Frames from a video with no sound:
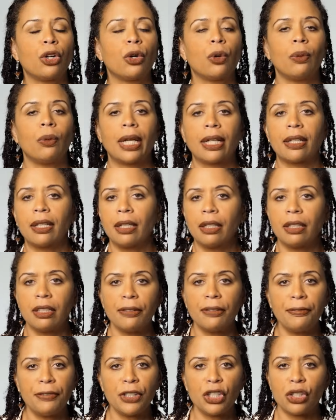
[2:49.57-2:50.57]
correcting a
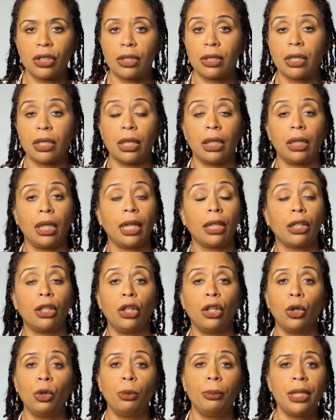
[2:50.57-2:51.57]
deficiency like
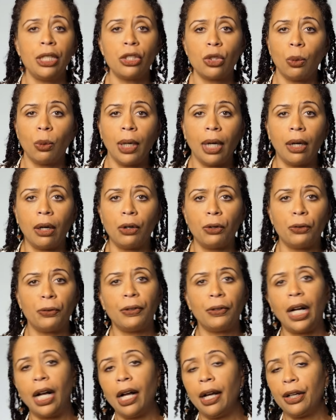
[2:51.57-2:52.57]
low B twelve,
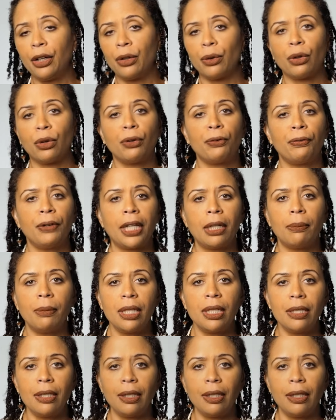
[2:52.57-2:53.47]
iron, or vitamin